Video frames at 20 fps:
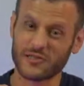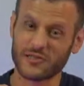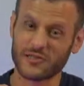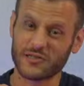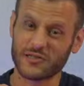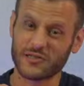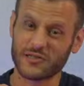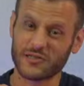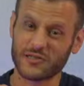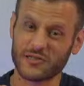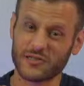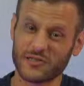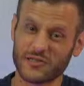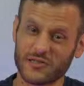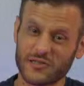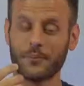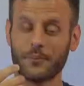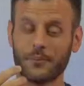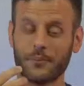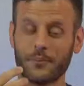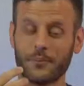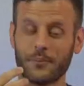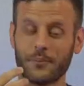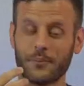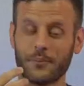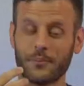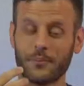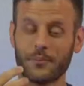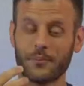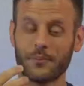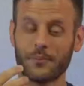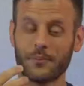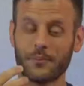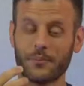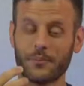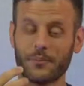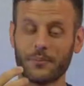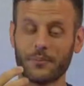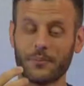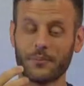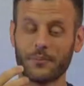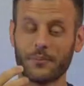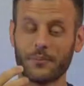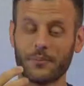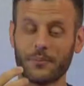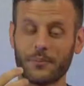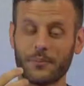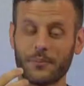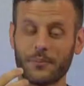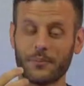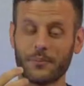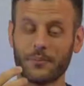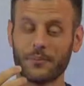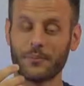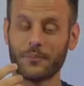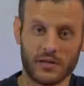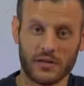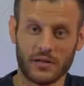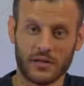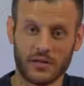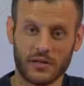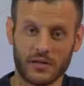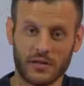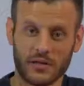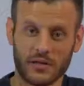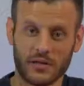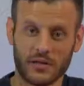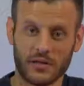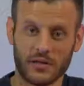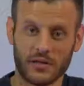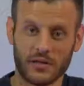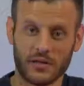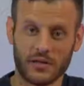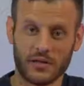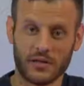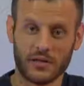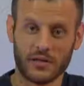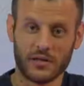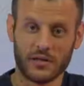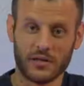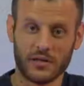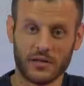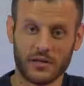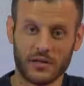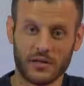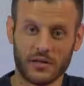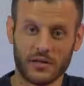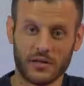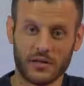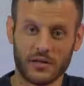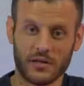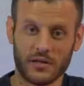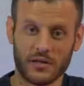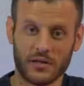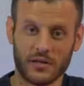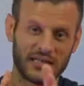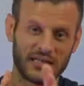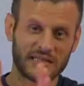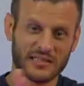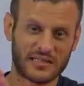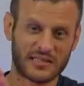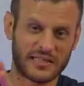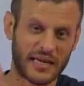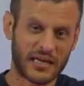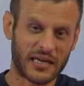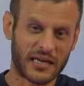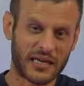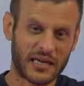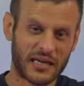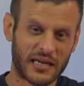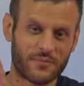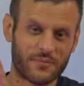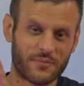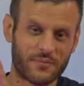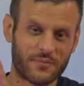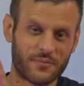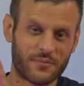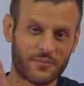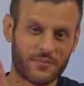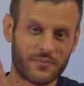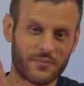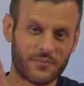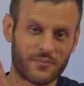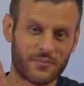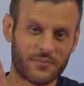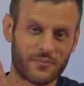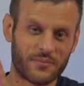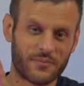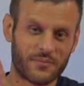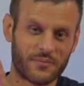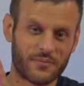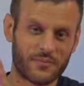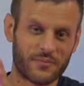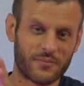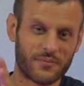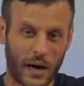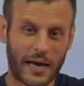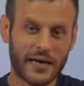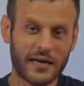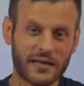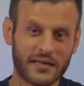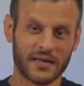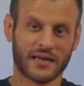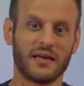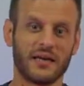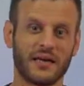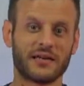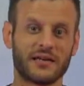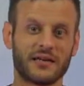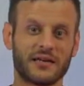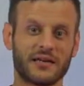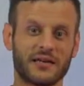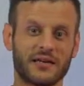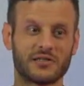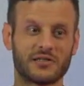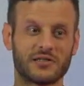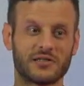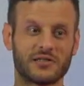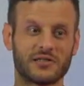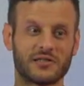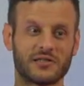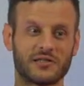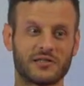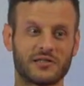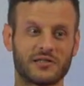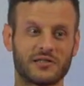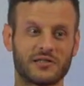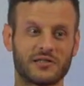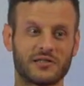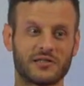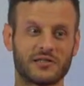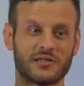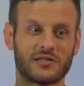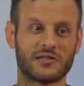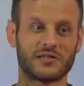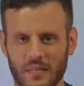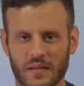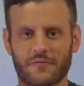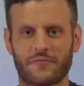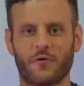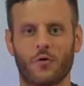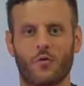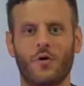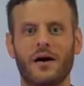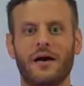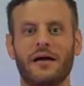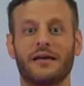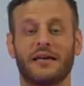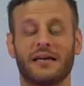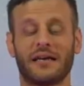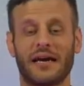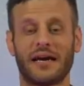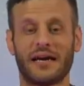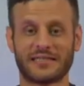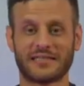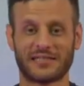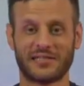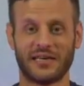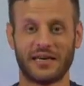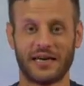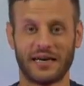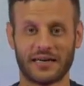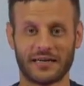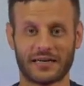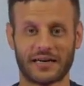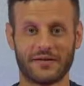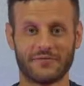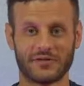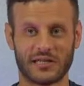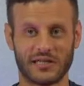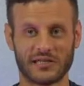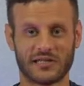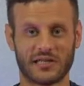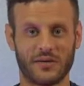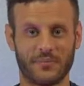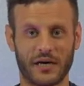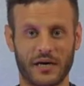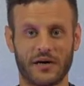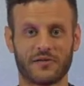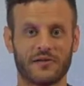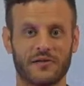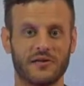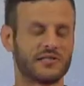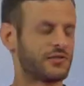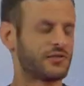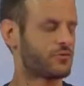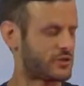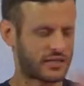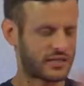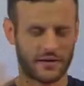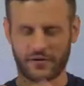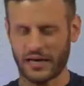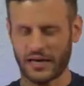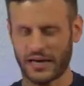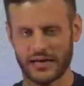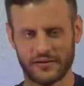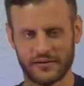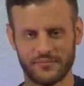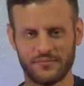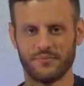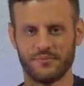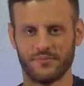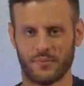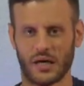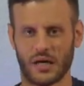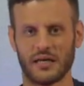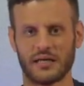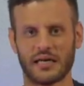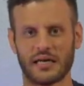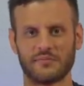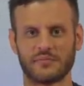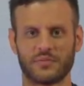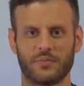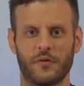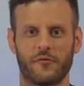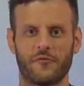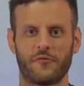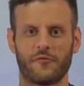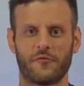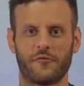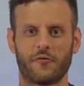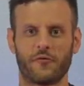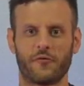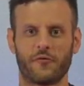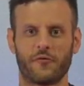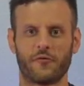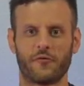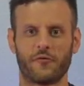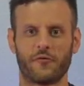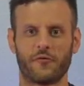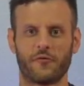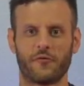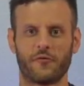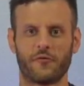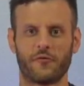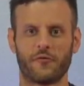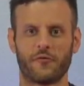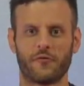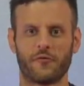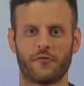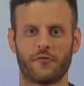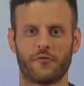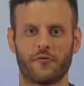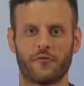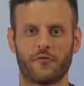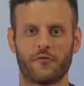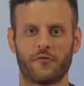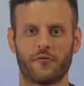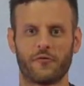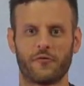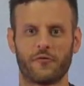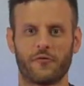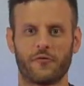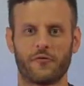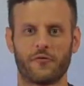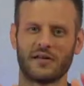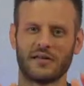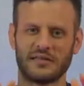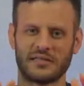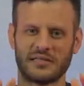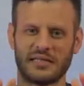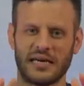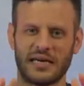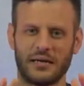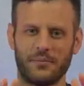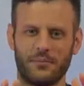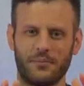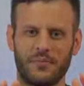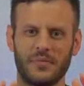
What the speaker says: For example, the Mormon religion actually follows this same kind of way. So, for one, and I actually had a conversation about this, which I've had many times before, where people say all religions are the same.